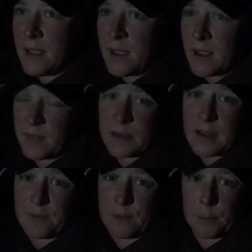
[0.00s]
and they
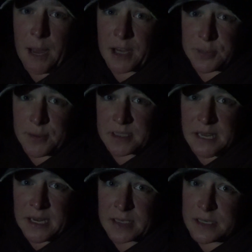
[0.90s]
definitely were catching my
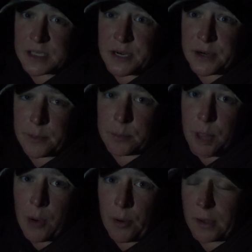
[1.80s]
scent because they started
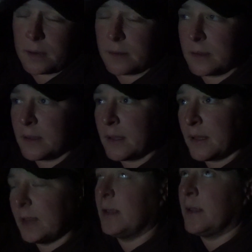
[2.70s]
blowing,
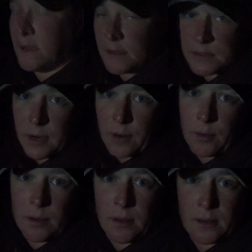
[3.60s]
so
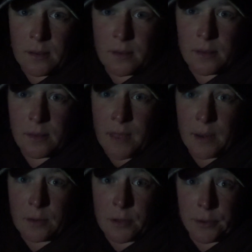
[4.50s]

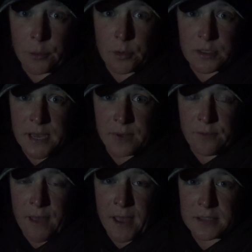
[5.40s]
that'll clear the woods out
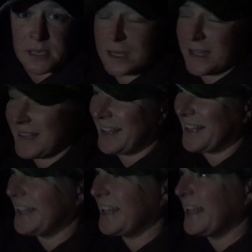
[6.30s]
fast.
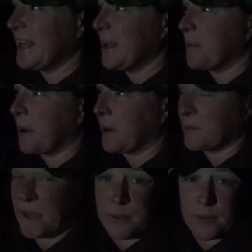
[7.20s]
But
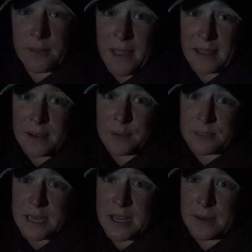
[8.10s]
other than that, that
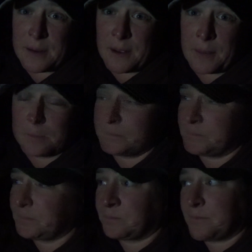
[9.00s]
was it.
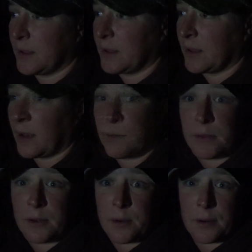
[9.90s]
I don't
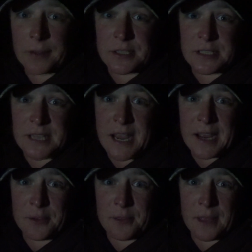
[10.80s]
really know what else to say
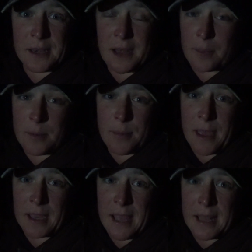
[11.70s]
other than I'll be
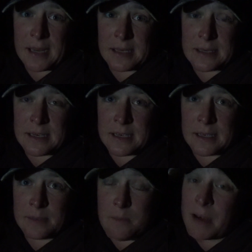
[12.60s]
back at it
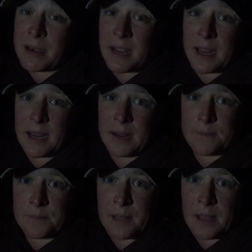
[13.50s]
Monday.
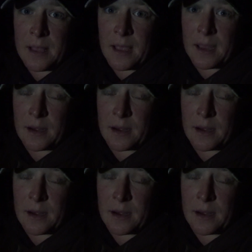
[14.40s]
I can